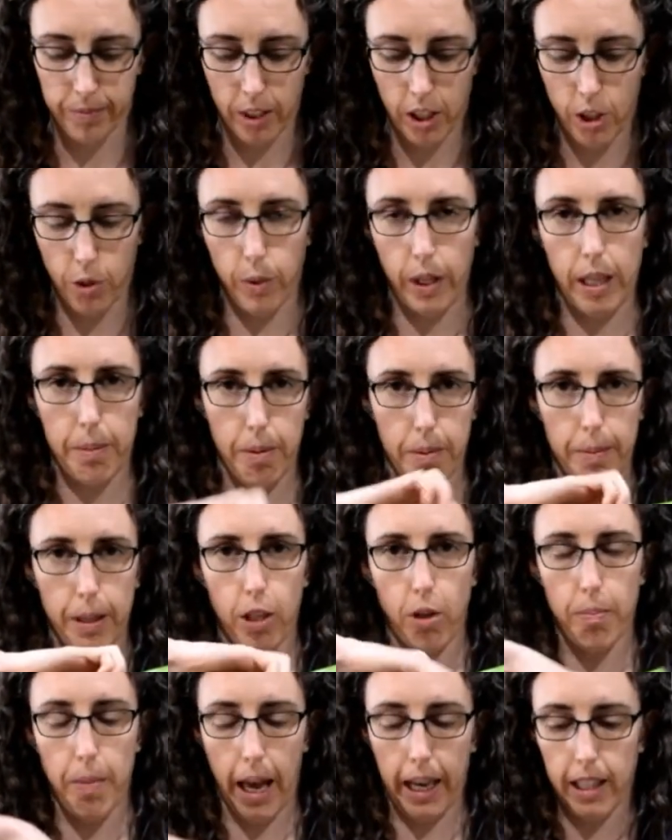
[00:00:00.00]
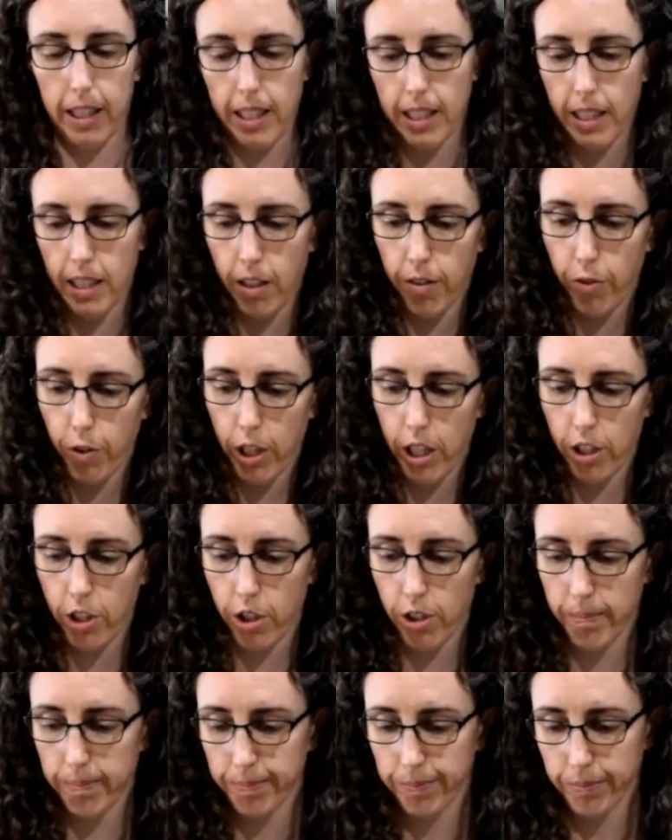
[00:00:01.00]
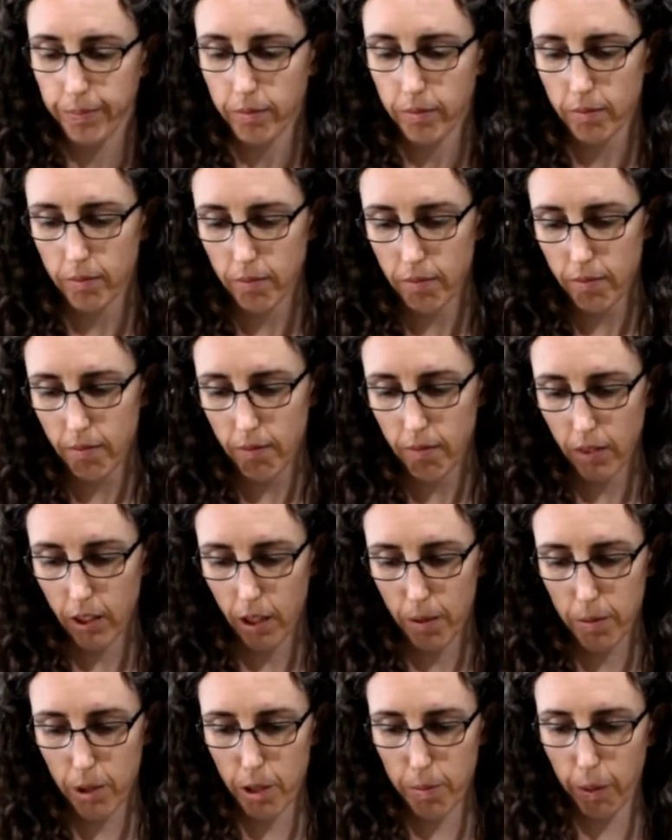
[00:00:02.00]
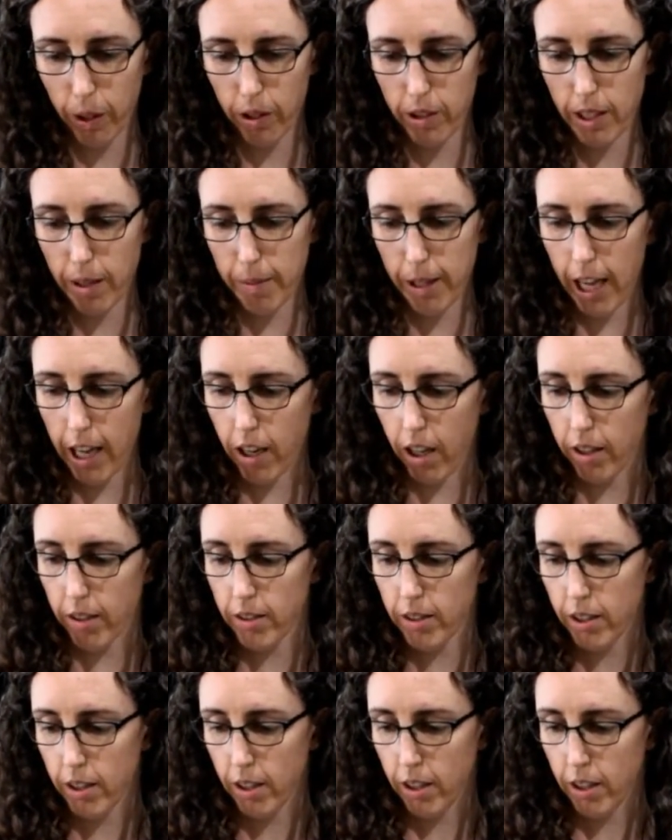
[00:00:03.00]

So we keep a big old bag of this in the fridge. I'm gonna sprinkle some of that on.